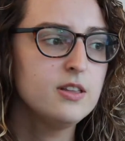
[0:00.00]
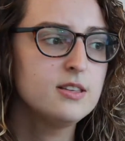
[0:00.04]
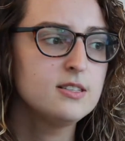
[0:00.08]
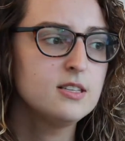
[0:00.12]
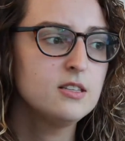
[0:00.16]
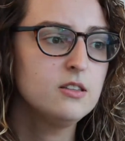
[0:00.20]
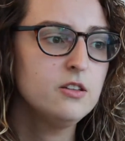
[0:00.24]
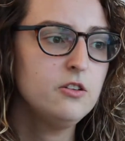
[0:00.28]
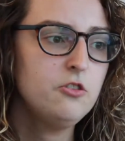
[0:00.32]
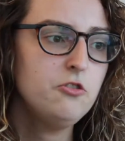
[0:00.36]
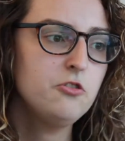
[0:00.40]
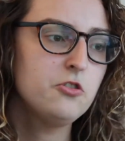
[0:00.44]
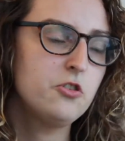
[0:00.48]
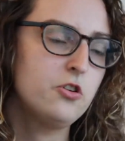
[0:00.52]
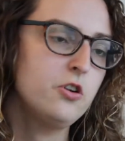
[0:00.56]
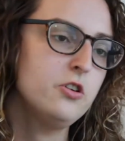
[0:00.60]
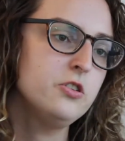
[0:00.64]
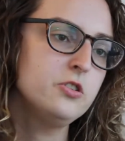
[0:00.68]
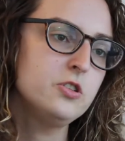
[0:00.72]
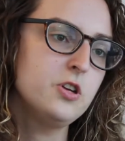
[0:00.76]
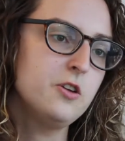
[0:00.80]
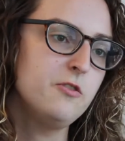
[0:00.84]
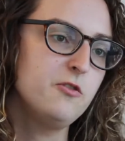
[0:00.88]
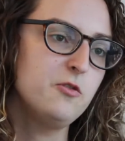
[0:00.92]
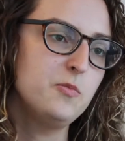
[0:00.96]
There's a lot of
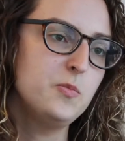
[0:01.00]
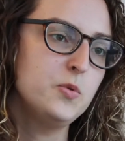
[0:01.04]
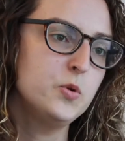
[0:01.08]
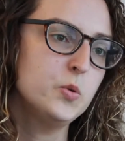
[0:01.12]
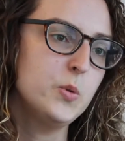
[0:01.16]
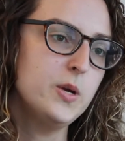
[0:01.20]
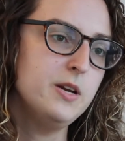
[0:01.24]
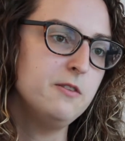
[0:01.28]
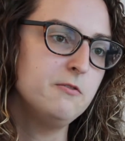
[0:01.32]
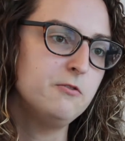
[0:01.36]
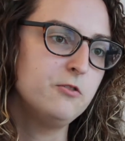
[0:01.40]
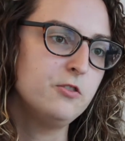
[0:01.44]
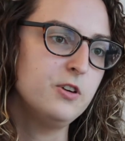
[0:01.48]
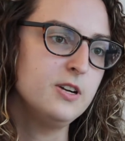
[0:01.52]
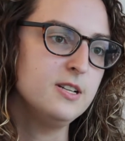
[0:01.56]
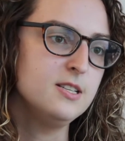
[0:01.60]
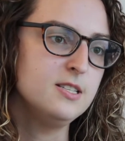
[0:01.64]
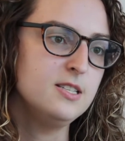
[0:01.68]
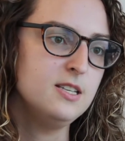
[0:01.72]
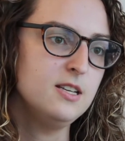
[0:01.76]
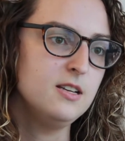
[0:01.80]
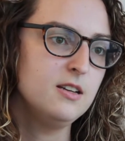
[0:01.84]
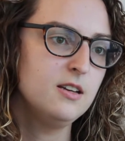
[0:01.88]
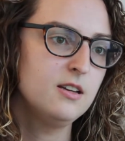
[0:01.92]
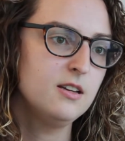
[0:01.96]
crossover between
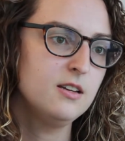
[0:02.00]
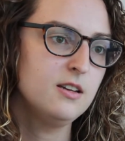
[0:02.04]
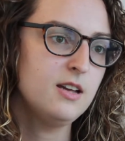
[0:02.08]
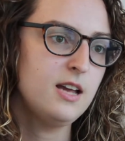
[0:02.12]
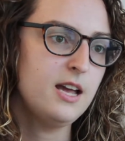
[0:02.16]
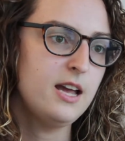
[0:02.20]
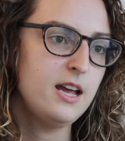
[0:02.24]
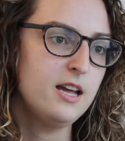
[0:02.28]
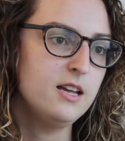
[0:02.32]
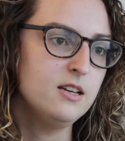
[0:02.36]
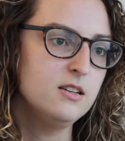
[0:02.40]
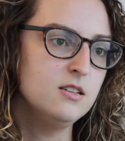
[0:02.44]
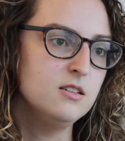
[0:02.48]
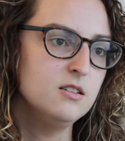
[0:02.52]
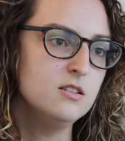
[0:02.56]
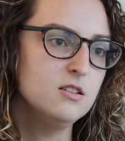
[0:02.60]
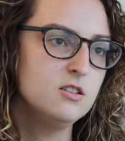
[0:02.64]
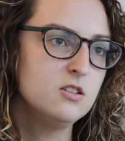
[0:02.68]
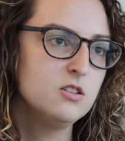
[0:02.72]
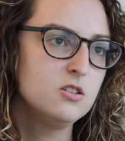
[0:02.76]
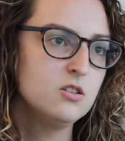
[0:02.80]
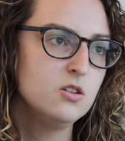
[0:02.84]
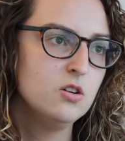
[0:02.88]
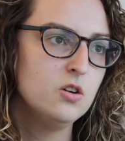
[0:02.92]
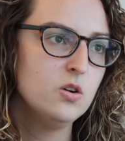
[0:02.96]
forensic
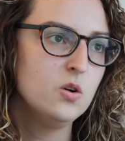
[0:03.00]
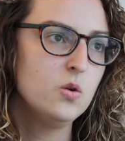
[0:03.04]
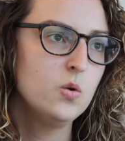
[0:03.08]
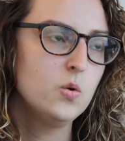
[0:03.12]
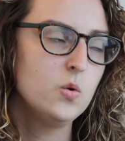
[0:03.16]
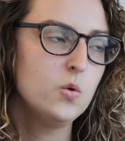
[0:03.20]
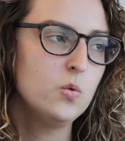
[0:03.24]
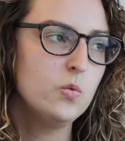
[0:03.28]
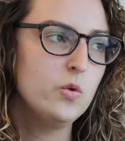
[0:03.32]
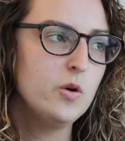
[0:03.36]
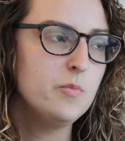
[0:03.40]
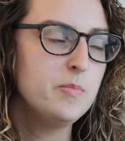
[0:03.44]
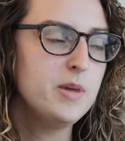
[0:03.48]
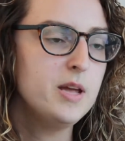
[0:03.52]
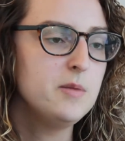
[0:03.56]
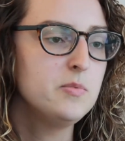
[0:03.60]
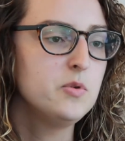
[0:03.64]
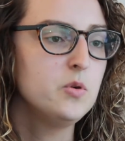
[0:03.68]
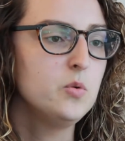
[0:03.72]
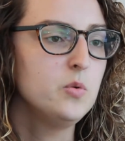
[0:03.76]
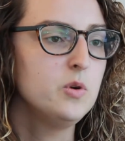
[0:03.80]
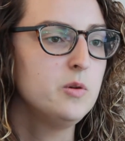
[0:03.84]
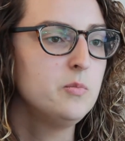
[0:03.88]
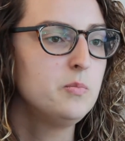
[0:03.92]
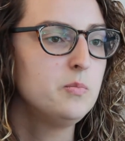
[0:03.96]
and what
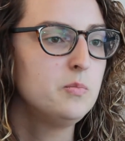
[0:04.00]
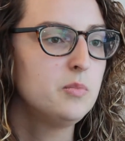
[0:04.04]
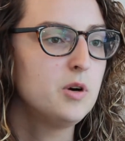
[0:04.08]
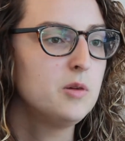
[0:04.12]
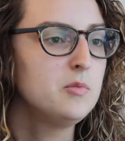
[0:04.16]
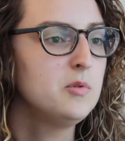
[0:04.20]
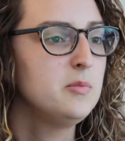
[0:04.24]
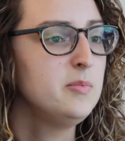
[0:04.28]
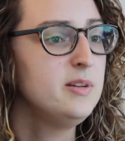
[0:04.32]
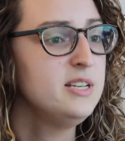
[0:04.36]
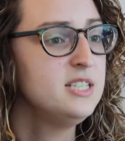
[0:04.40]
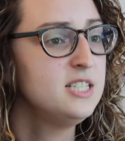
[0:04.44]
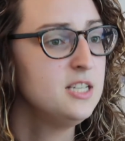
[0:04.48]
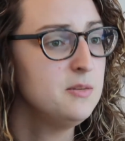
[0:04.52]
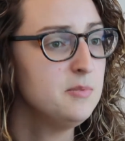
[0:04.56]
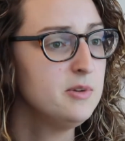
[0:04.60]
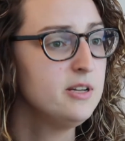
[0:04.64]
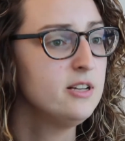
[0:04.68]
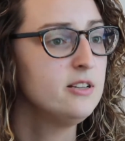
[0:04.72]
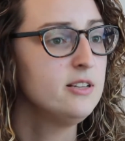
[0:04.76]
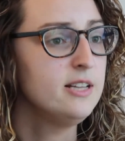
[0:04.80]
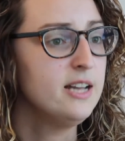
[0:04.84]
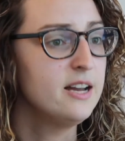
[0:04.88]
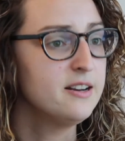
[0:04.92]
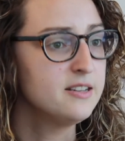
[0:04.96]
people would probably
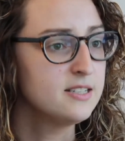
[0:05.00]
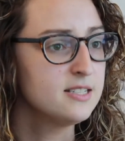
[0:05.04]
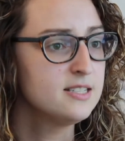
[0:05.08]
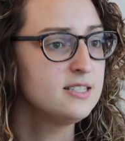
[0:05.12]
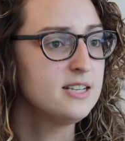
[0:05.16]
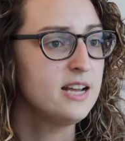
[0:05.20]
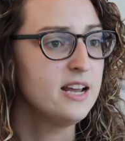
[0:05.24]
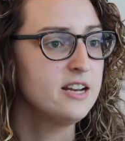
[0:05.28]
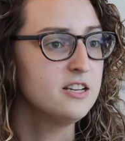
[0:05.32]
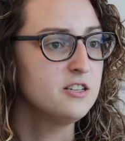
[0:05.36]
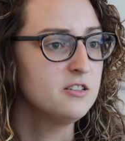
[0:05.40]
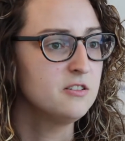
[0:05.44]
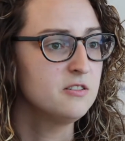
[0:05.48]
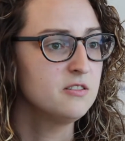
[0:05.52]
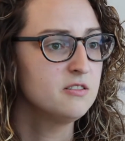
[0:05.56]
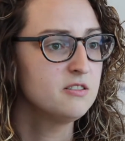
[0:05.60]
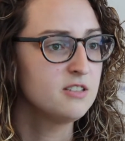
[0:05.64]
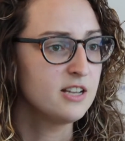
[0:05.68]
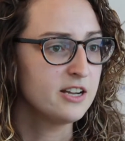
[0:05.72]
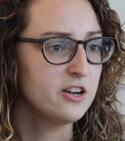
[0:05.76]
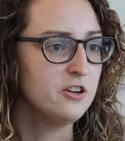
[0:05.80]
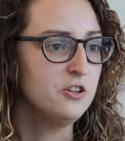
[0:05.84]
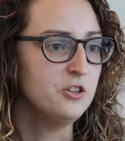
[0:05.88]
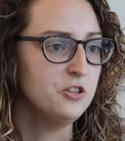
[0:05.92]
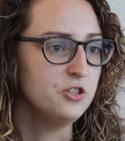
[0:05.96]
typically understand a
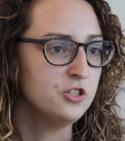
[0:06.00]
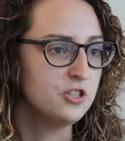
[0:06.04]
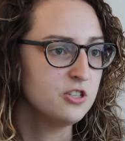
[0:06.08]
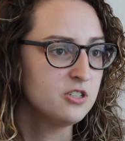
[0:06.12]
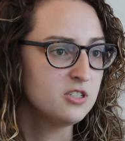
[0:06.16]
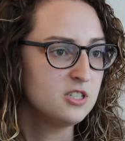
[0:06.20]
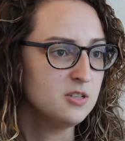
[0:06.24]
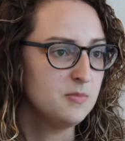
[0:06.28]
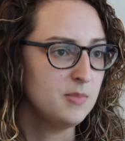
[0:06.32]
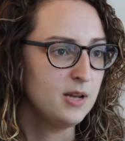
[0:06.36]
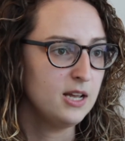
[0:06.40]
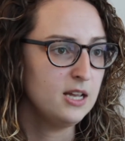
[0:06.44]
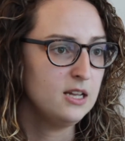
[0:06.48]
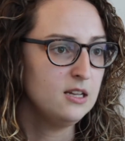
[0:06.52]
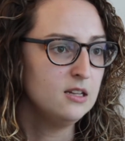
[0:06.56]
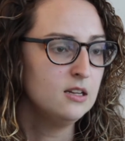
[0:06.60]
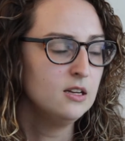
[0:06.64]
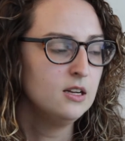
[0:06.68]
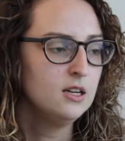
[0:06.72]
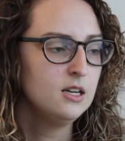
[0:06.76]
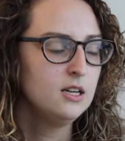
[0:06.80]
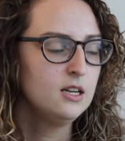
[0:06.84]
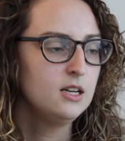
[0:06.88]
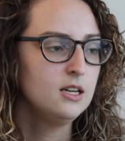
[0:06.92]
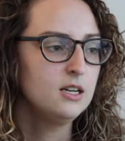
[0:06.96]
psychologist to be.
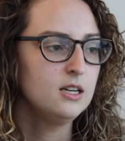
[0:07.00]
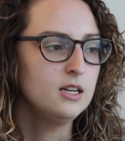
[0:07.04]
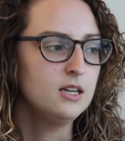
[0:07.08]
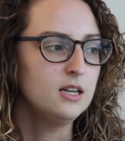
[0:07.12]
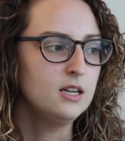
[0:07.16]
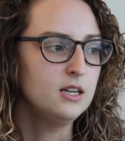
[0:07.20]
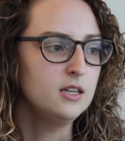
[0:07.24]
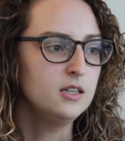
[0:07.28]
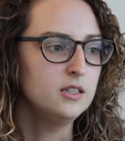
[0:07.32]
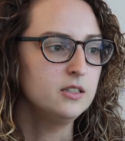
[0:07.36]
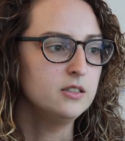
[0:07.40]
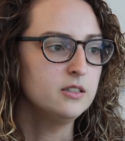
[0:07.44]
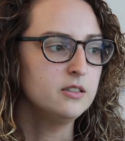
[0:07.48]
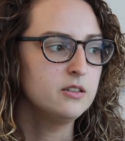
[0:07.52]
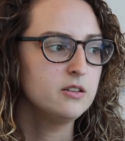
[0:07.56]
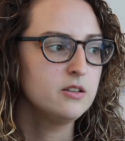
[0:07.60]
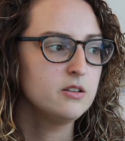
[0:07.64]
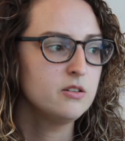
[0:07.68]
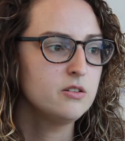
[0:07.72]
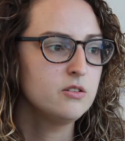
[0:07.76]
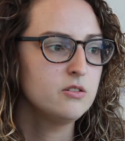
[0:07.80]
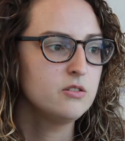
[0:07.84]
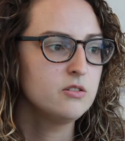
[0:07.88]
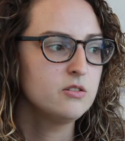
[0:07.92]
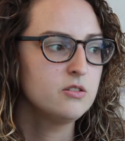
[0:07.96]

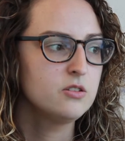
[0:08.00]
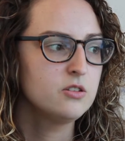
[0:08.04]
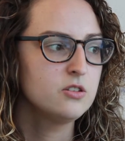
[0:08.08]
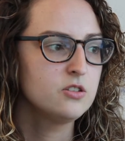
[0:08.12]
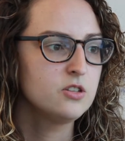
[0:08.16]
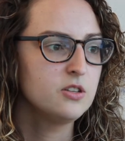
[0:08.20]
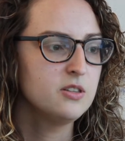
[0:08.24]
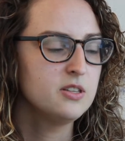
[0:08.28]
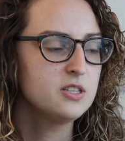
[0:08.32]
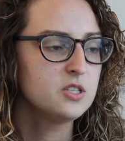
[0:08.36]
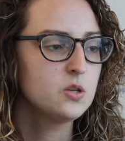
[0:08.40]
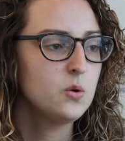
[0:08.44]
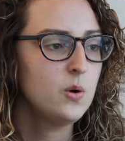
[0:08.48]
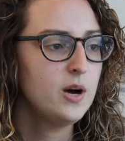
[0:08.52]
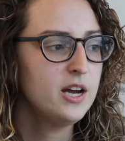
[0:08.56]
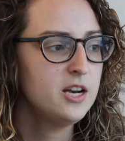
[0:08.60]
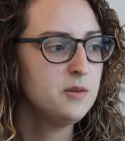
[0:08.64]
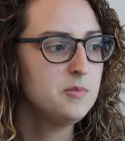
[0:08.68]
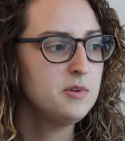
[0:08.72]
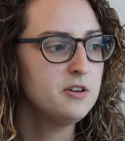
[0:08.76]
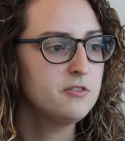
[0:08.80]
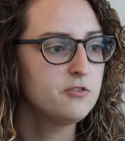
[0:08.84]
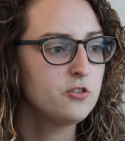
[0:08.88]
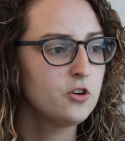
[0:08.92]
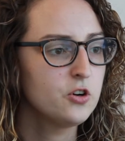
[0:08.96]
So there's quite a
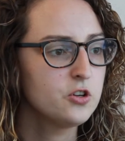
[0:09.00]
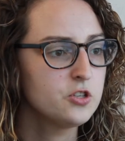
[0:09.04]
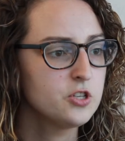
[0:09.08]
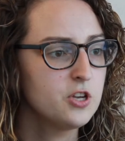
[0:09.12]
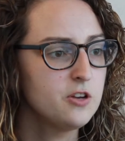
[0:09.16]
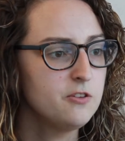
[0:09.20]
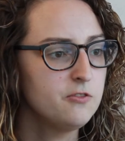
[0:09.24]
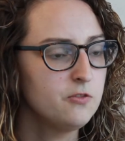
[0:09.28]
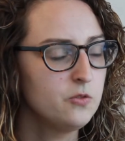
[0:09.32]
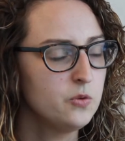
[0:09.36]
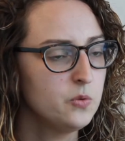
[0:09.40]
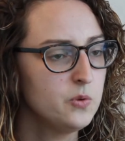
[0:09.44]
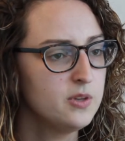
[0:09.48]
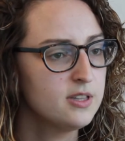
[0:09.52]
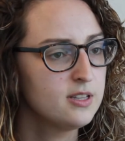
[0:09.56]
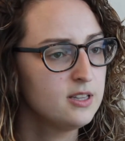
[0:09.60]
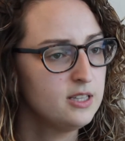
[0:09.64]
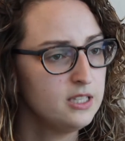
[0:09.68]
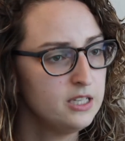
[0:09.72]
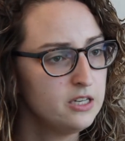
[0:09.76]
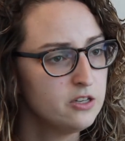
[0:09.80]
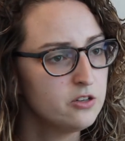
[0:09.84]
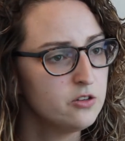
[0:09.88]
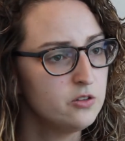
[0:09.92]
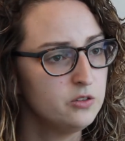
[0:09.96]
bit of crossover with
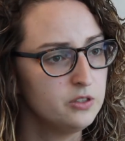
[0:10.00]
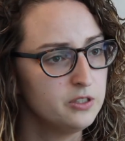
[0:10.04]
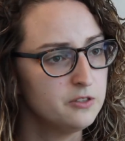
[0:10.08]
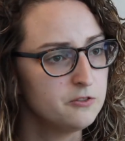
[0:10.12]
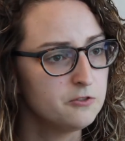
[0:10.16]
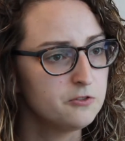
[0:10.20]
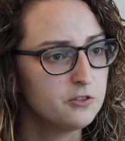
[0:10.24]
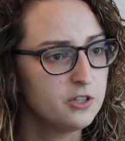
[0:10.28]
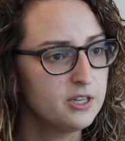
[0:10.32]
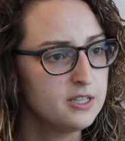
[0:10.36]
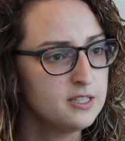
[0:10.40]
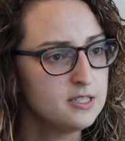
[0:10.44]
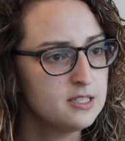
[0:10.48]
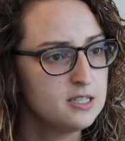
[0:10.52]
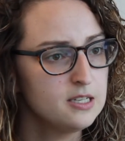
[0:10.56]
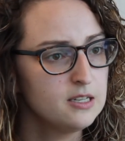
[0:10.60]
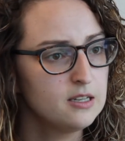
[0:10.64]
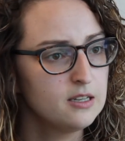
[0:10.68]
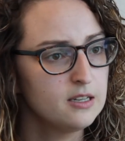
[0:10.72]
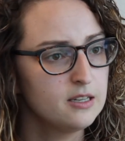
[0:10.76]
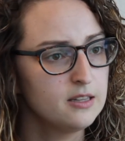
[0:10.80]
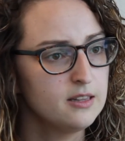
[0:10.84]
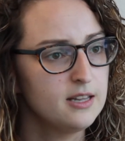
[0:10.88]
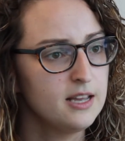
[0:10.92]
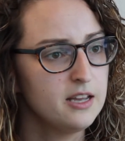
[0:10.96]
clinical and
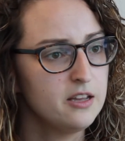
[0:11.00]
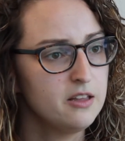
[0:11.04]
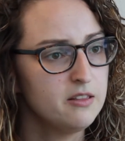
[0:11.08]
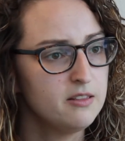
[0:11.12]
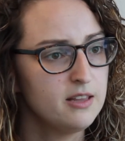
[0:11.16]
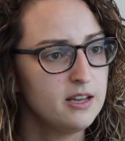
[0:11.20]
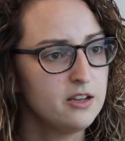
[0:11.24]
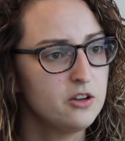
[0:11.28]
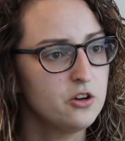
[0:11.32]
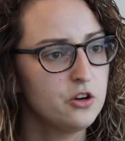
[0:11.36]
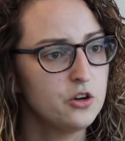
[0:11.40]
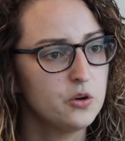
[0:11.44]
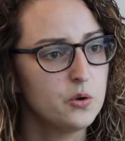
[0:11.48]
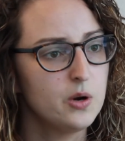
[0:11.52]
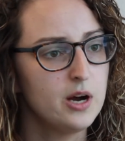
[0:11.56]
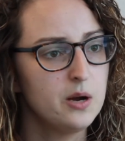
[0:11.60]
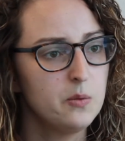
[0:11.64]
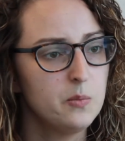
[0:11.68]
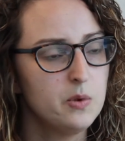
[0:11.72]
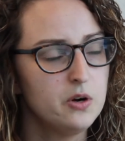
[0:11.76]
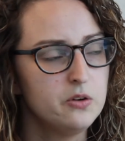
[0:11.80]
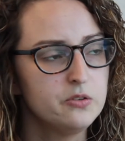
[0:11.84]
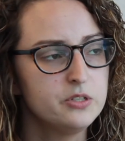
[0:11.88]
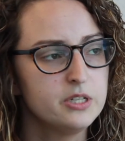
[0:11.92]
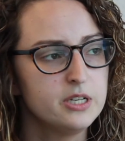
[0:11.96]
forensic, and they go
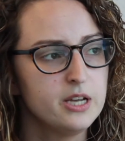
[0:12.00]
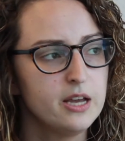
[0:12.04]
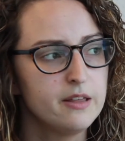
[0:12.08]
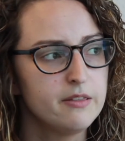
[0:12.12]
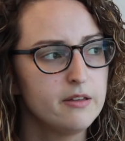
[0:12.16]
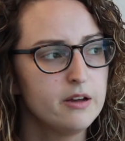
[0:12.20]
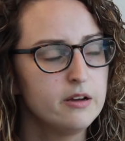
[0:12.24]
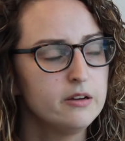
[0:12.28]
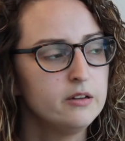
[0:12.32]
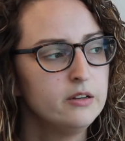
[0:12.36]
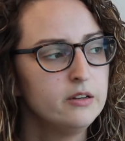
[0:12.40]
quite well together.